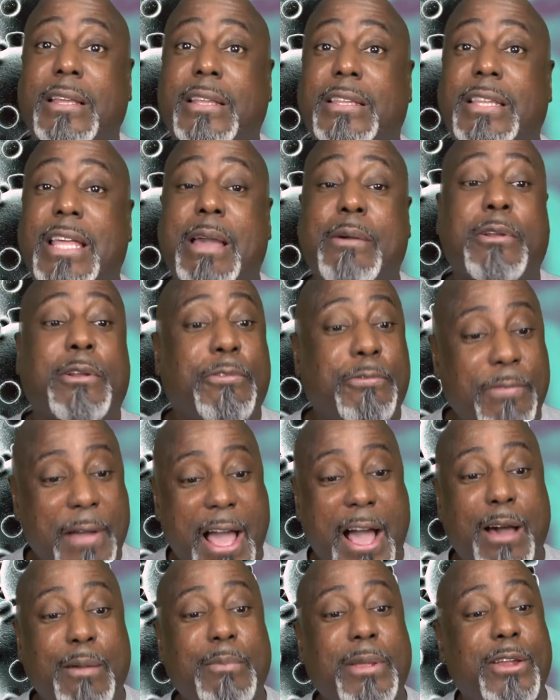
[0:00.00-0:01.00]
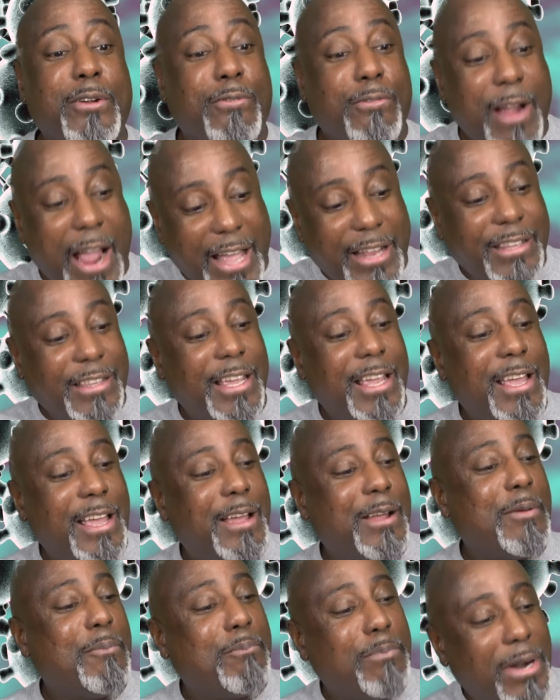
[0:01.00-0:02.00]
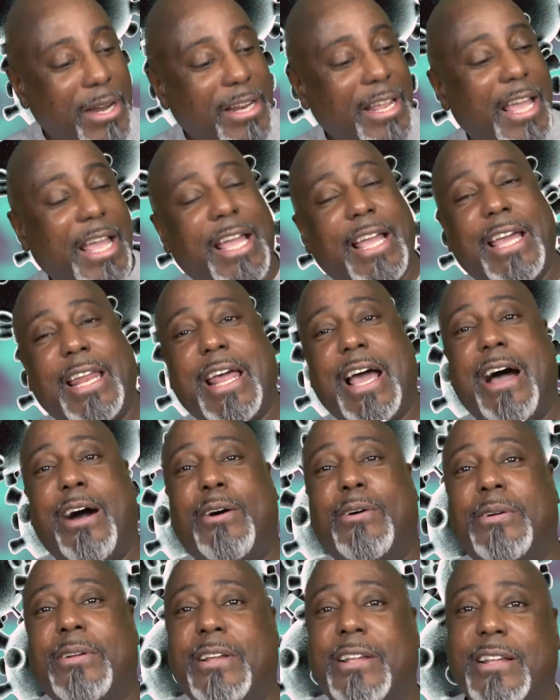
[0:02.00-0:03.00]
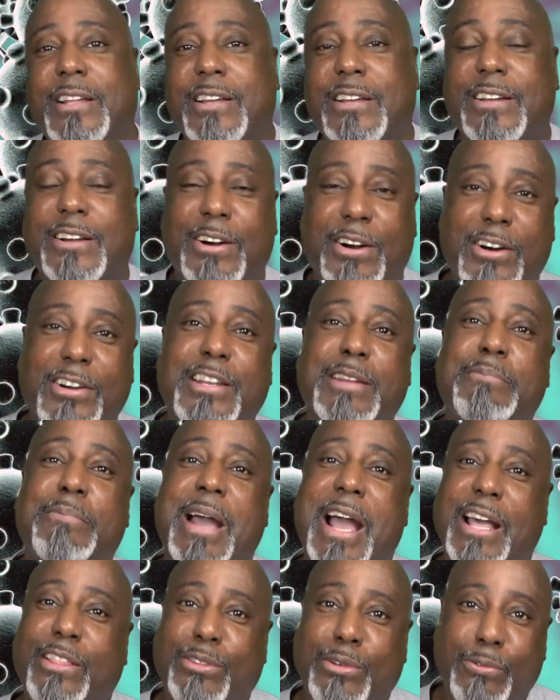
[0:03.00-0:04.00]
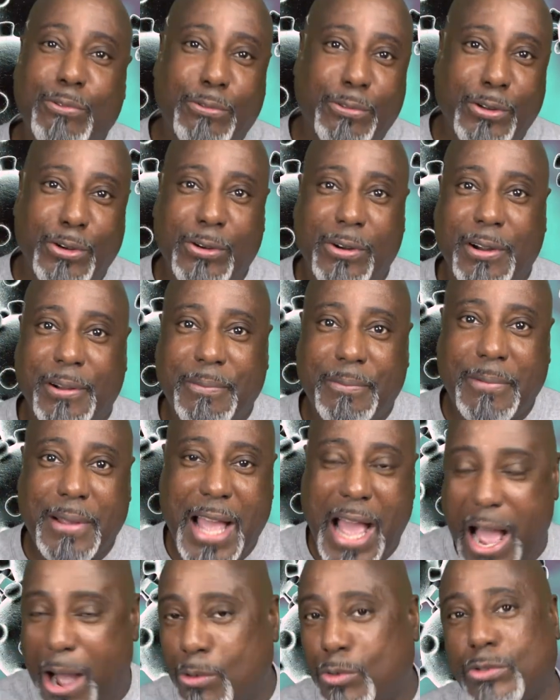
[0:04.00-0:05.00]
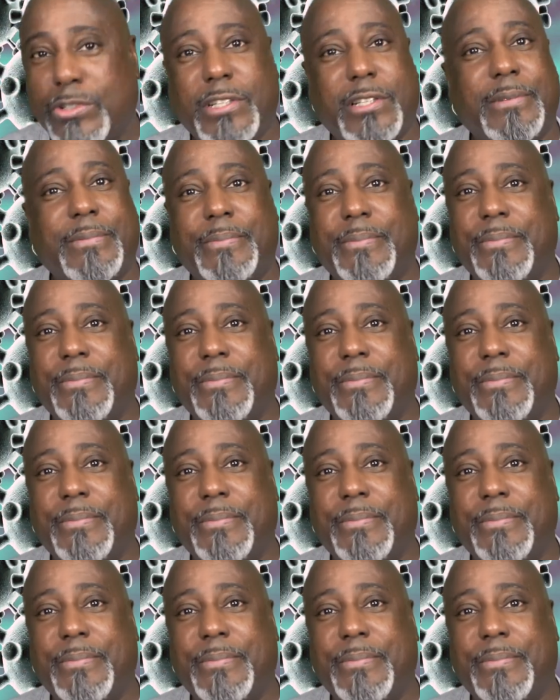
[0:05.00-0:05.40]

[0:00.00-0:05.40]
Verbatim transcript: they would have found me right there, butt hanging out on the bathroom floor, out.